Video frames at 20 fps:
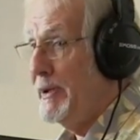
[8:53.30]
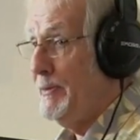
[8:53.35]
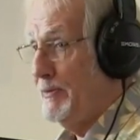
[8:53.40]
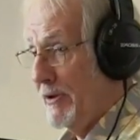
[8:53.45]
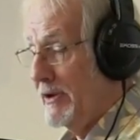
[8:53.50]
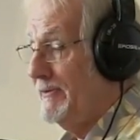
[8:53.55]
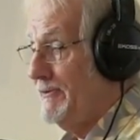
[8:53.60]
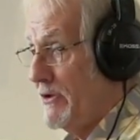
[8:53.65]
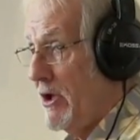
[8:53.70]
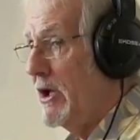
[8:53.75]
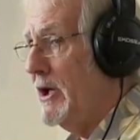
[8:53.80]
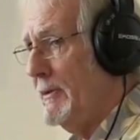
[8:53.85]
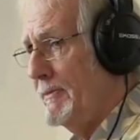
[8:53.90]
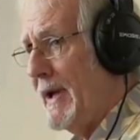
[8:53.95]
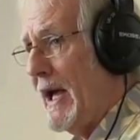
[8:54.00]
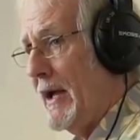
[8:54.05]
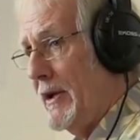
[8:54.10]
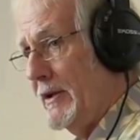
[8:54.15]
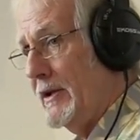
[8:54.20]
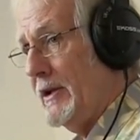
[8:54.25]
of people have thought
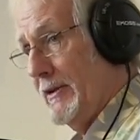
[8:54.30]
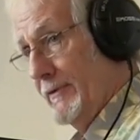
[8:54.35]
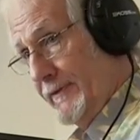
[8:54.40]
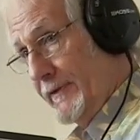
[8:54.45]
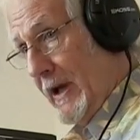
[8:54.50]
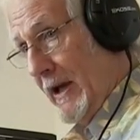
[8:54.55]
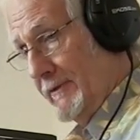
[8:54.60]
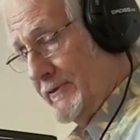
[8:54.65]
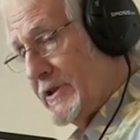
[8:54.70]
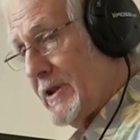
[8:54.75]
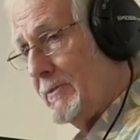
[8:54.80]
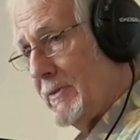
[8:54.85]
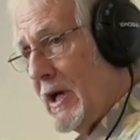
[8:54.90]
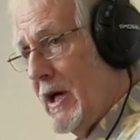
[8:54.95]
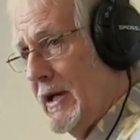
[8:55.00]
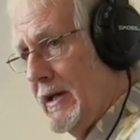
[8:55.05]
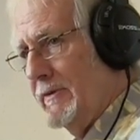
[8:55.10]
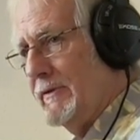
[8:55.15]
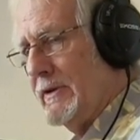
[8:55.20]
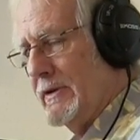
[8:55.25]
about of some
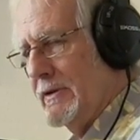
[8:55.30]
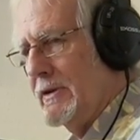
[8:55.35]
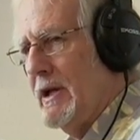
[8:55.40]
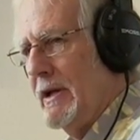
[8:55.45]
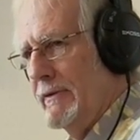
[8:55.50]
kind of